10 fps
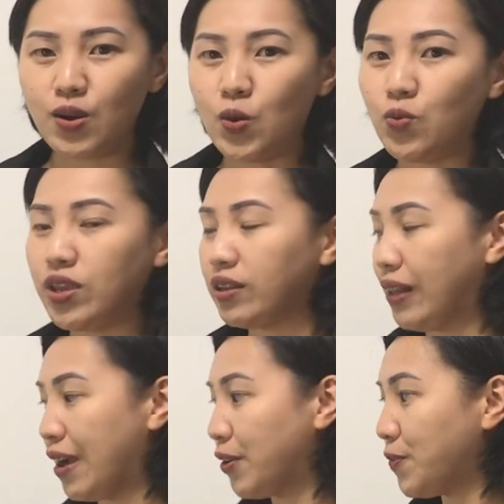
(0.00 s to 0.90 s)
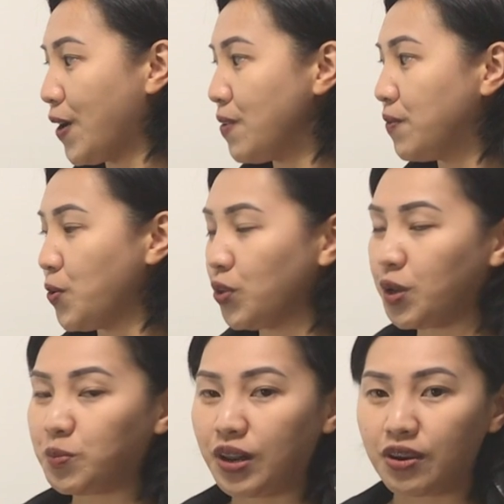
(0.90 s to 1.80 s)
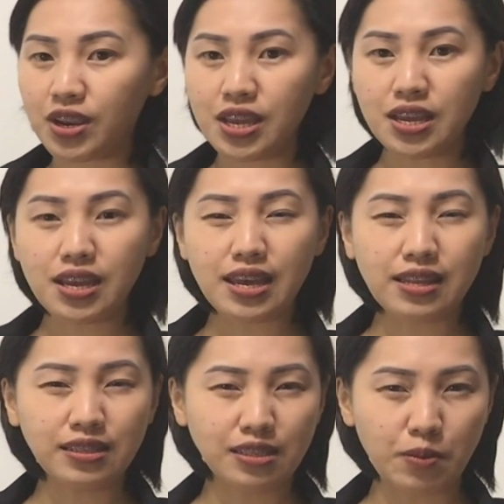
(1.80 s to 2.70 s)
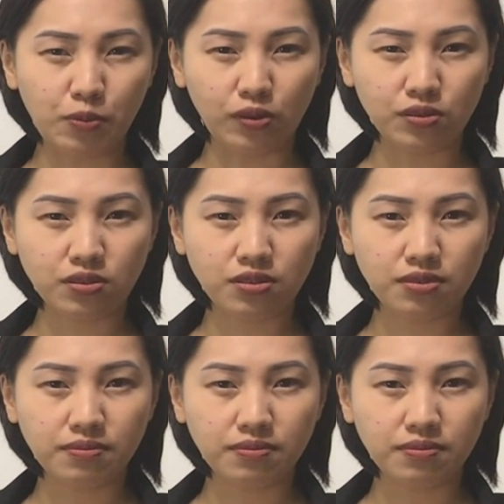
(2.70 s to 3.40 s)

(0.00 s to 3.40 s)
we clarify vocabulary in symbols.